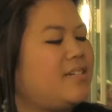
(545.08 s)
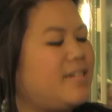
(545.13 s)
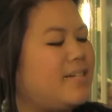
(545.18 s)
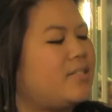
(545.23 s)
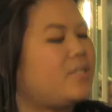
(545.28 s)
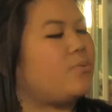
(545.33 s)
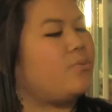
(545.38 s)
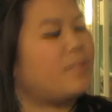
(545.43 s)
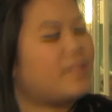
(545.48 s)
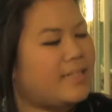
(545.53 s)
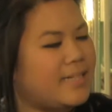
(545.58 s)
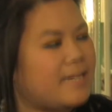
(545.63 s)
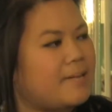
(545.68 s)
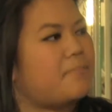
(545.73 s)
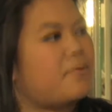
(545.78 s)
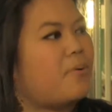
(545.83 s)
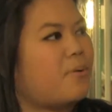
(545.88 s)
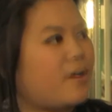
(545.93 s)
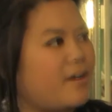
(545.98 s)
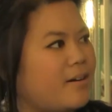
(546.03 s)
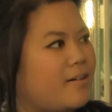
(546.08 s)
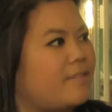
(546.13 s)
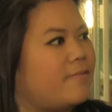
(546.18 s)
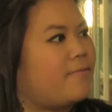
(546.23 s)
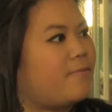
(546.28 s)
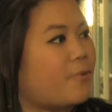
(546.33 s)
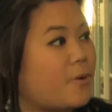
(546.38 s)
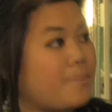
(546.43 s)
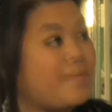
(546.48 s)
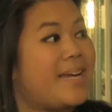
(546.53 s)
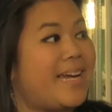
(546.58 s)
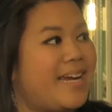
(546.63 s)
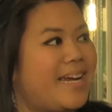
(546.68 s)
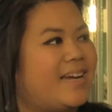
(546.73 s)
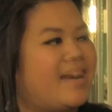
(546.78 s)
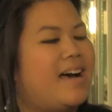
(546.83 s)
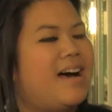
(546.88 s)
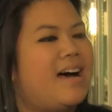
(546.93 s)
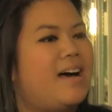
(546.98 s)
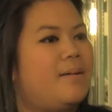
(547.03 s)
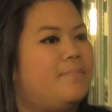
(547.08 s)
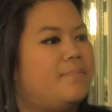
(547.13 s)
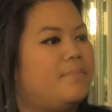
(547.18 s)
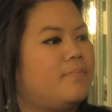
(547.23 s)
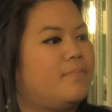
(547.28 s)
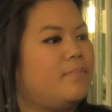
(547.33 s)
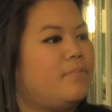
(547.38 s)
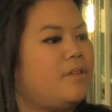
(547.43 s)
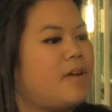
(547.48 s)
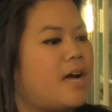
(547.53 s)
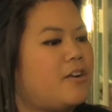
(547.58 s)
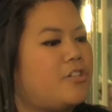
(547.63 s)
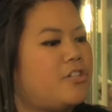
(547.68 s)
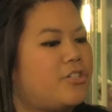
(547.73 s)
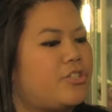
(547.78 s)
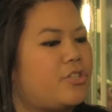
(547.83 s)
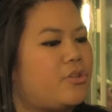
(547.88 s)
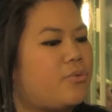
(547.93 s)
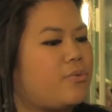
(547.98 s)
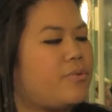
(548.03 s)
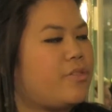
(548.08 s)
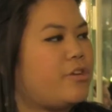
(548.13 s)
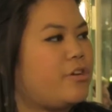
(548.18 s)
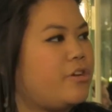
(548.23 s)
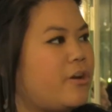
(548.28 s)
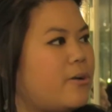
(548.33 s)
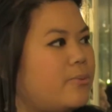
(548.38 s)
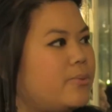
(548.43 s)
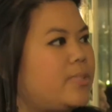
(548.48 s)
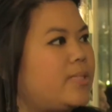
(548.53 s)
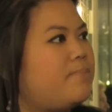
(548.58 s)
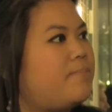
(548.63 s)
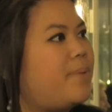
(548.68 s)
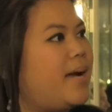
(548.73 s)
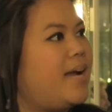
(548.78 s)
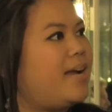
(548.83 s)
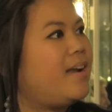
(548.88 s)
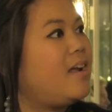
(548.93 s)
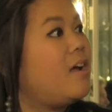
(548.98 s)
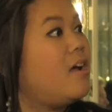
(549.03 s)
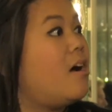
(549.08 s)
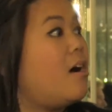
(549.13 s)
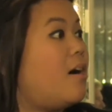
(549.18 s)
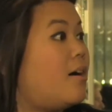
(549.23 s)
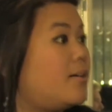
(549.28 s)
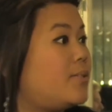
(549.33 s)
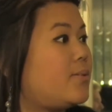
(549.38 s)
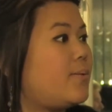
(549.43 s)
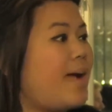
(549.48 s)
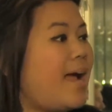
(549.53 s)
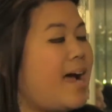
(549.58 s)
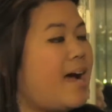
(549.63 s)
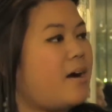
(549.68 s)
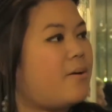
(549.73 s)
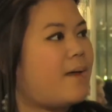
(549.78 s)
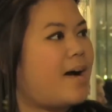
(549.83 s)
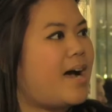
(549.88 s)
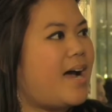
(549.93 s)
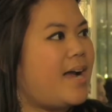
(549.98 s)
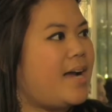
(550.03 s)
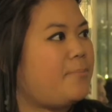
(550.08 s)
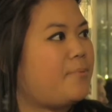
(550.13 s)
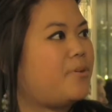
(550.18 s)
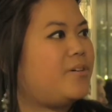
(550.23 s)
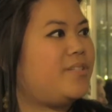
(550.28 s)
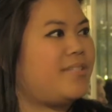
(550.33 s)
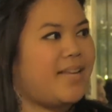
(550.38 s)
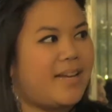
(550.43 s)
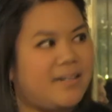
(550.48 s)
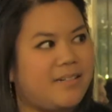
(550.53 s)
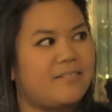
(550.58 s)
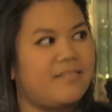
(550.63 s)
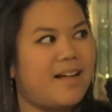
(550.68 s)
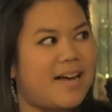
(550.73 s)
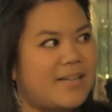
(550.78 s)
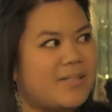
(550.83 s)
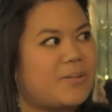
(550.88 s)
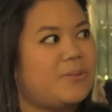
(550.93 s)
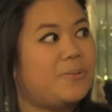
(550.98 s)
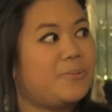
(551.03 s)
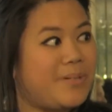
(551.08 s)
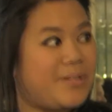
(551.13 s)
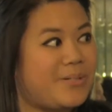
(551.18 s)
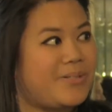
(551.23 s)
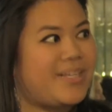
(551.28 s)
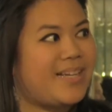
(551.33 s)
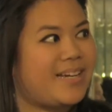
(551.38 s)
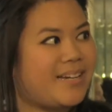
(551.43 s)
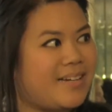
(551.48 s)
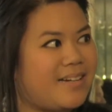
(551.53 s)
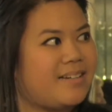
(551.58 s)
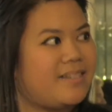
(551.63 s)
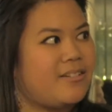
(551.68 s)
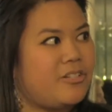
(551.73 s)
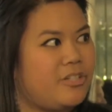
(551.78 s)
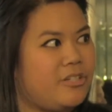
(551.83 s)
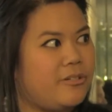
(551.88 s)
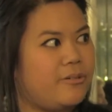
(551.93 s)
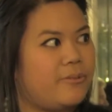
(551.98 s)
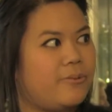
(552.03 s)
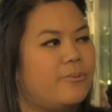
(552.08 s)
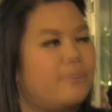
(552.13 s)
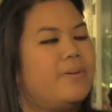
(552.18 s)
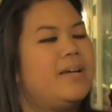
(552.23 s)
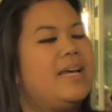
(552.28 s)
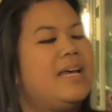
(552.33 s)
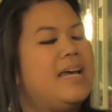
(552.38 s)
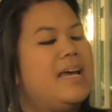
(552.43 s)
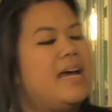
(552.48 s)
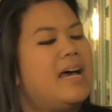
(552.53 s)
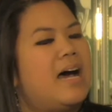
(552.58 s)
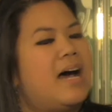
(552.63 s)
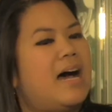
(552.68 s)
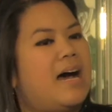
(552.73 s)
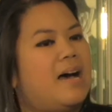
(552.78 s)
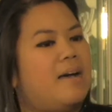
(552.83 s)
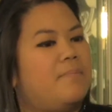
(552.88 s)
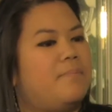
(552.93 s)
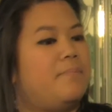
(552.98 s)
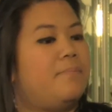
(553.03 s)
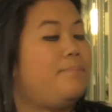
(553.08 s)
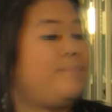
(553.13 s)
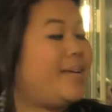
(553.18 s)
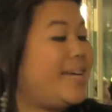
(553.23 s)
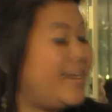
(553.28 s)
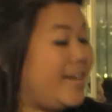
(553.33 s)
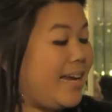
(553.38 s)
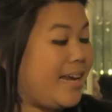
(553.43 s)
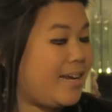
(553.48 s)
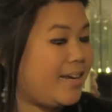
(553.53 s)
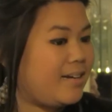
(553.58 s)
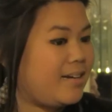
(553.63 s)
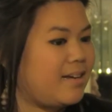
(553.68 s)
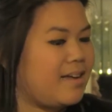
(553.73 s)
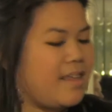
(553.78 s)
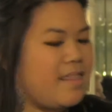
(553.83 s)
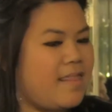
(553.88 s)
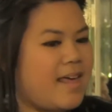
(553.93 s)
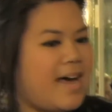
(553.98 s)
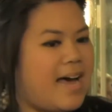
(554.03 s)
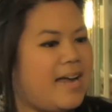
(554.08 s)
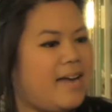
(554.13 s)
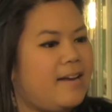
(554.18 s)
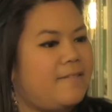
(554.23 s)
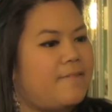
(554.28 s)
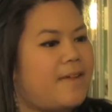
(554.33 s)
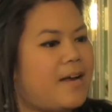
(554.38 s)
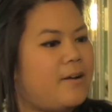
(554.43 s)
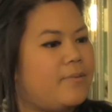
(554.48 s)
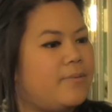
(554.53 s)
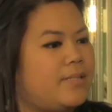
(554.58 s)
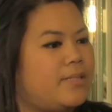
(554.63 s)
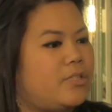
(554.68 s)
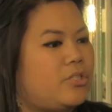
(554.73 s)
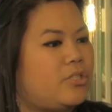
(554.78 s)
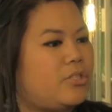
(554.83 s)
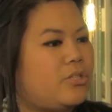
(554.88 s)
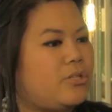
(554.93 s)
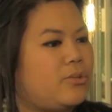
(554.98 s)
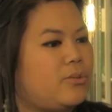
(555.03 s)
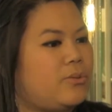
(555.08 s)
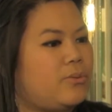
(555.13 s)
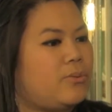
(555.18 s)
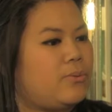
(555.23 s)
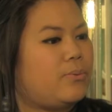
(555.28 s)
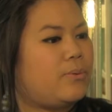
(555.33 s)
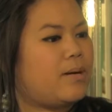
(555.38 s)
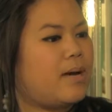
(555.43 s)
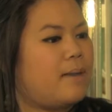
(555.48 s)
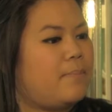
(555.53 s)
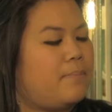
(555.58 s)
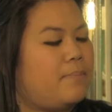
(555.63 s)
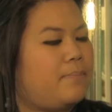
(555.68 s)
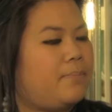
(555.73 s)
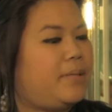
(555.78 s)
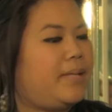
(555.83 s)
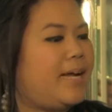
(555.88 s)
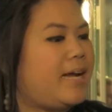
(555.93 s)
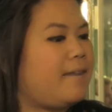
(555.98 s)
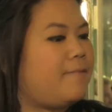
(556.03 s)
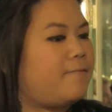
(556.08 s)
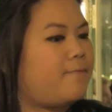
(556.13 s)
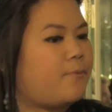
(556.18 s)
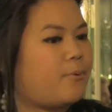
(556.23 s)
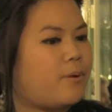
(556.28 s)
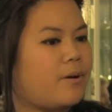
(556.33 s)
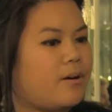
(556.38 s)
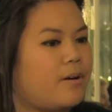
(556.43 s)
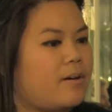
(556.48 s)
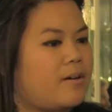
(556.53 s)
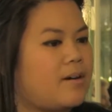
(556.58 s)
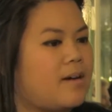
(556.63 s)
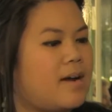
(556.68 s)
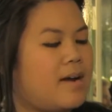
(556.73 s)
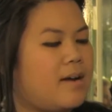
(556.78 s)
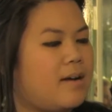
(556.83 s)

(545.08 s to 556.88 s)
is really important for me, not just through the notes, but also how I present classical music too. Meaning that if I was to play for